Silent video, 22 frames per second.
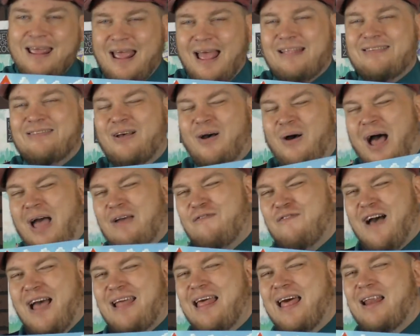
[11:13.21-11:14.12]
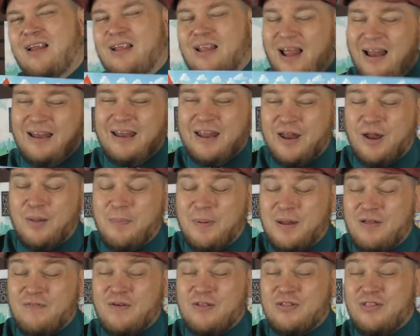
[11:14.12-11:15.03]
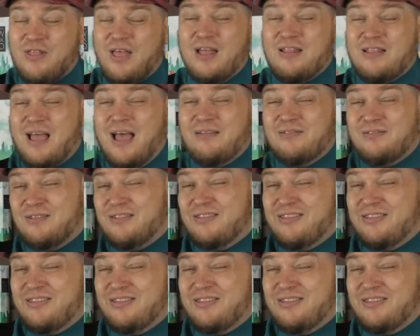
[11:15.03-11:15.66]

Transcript: And so I find that a little bit of a, a, a